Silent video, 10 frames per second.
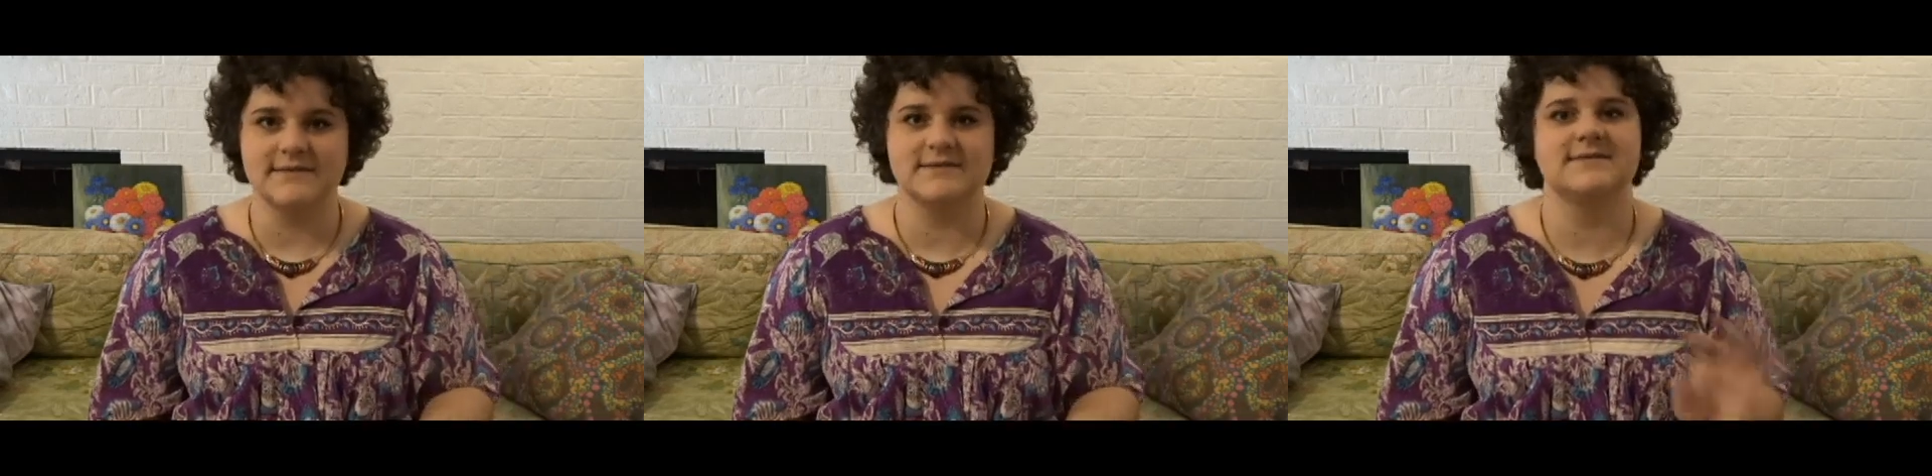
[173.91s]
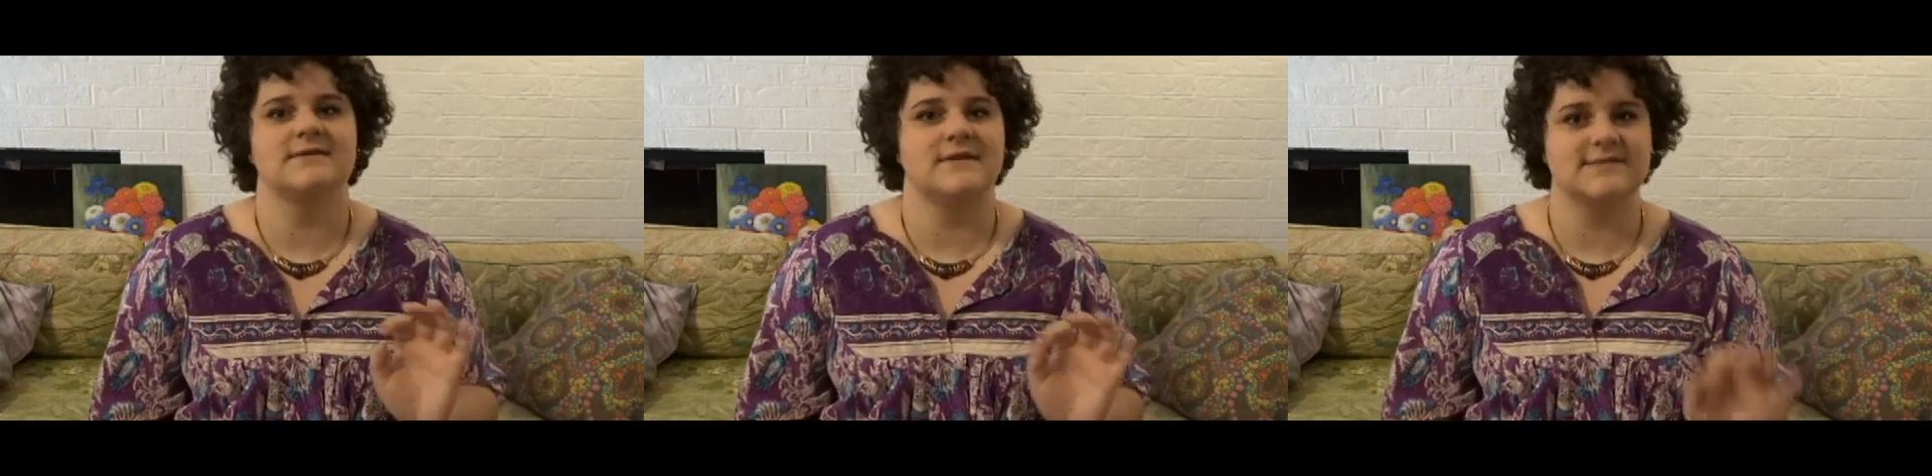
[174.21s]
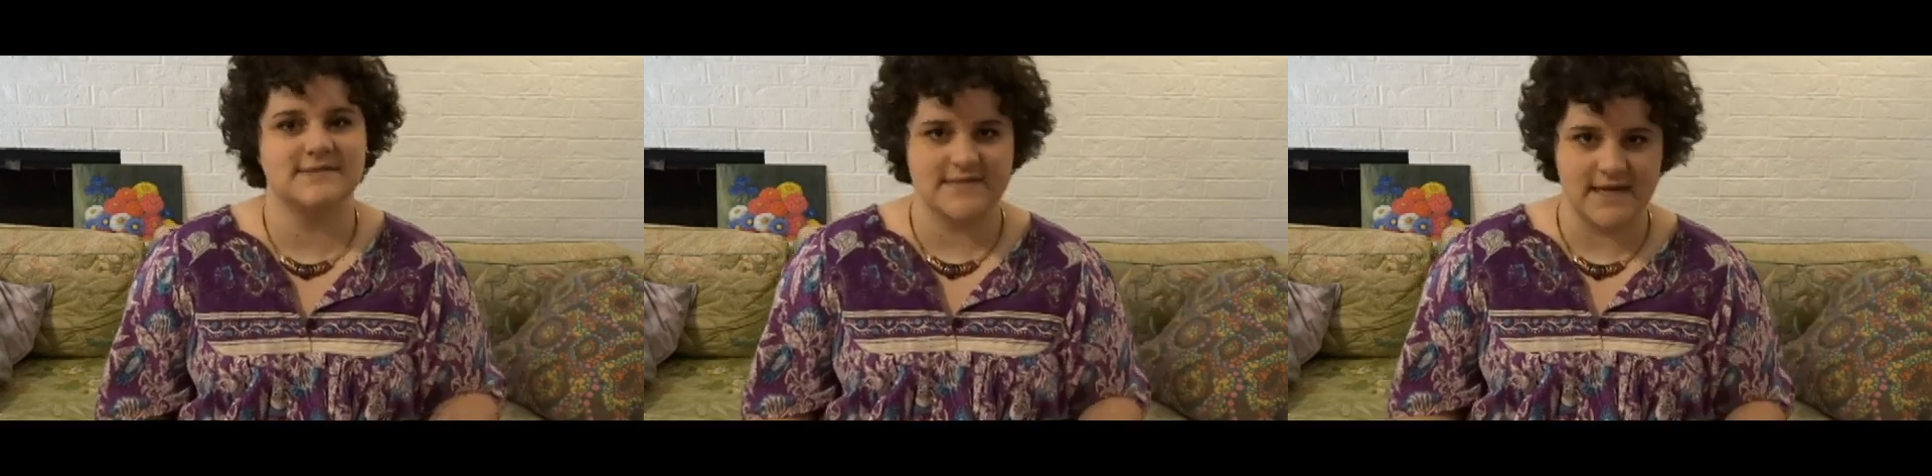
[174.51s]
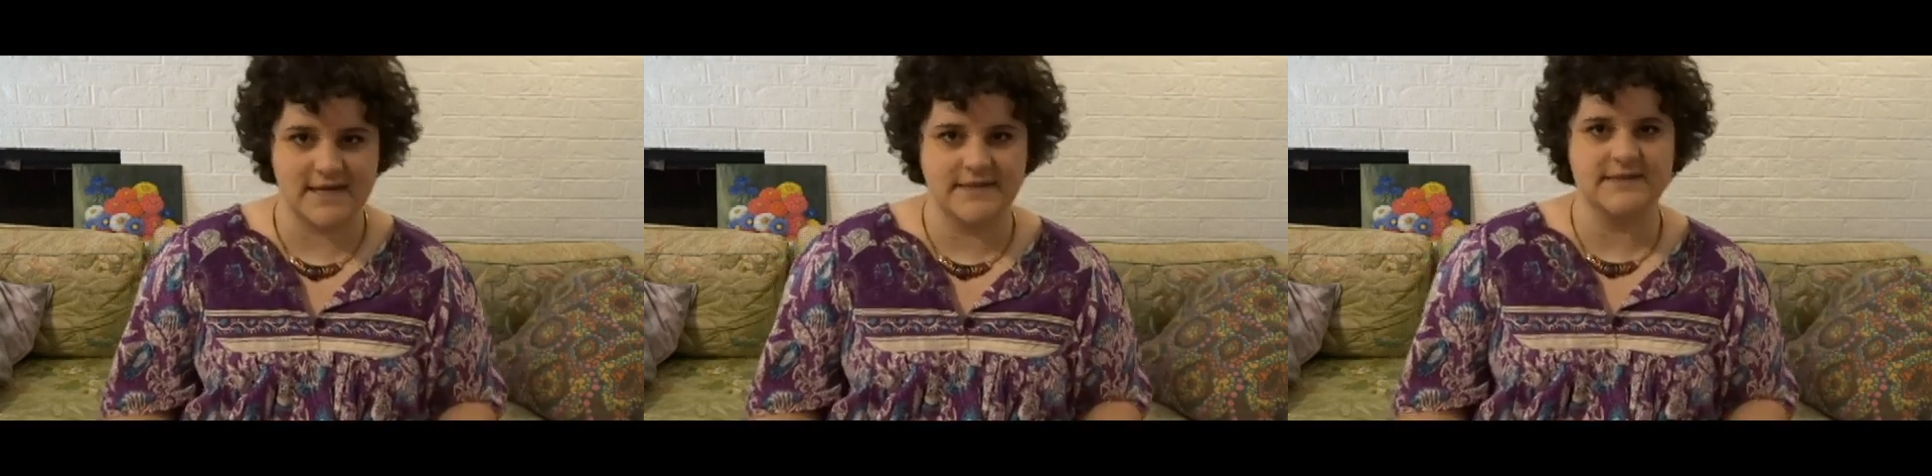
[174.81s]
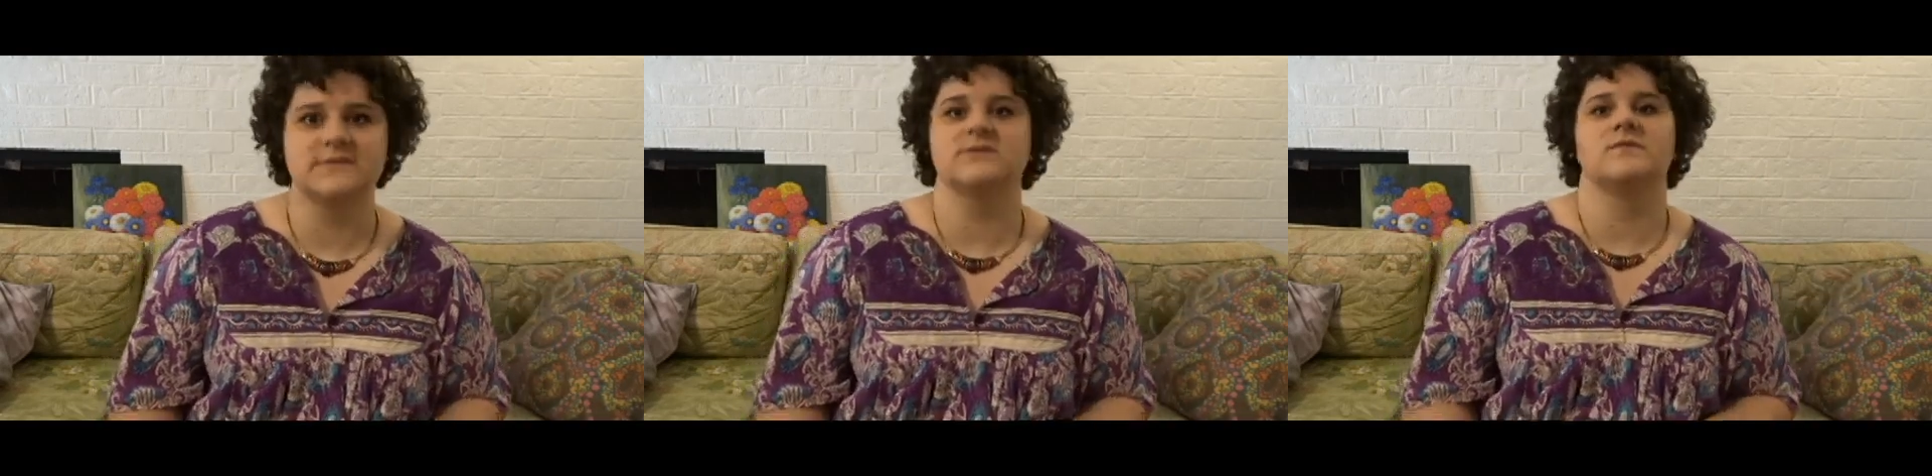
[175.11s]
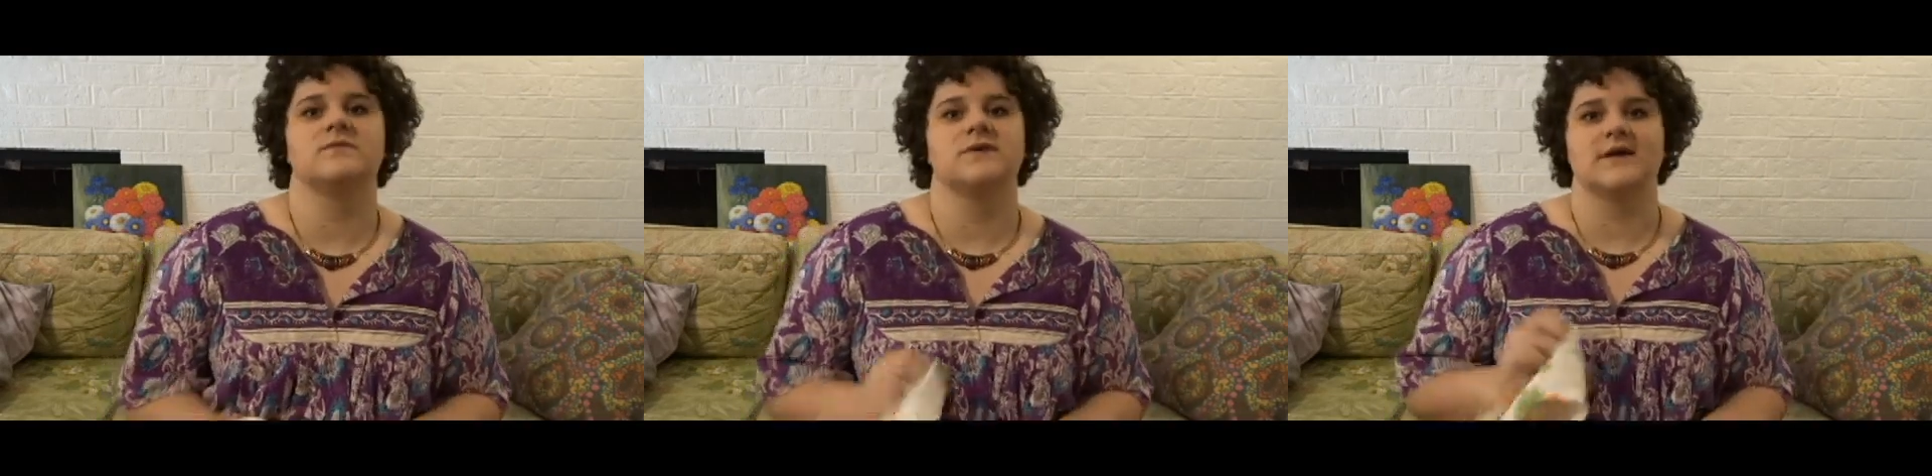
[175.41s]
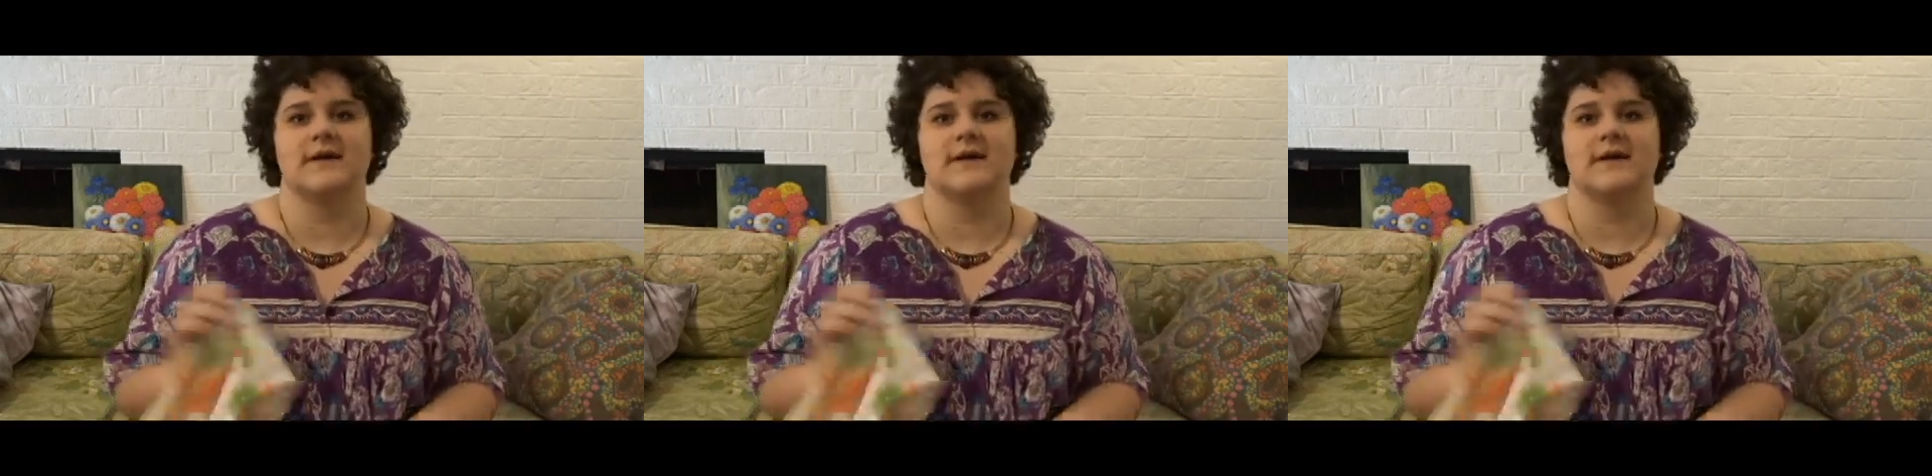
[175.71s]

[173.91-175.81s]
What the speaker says: that's not stained or